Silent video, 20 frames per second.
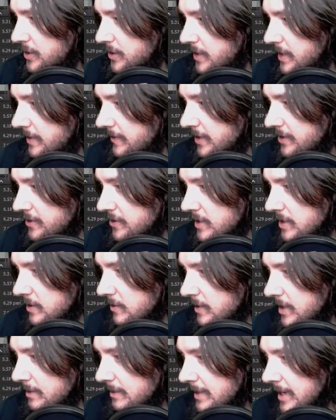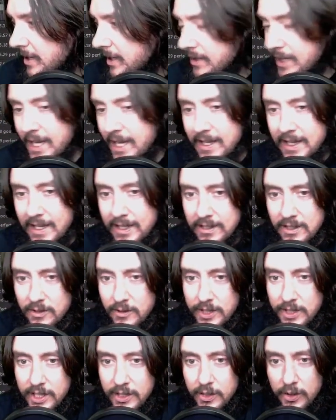3v3 wind mount. Hey, that's a
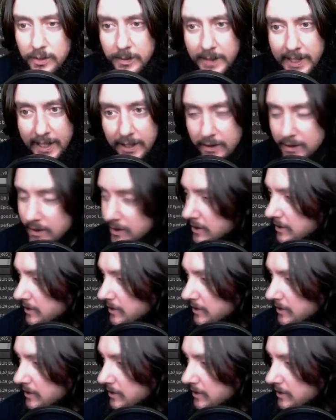really cool mount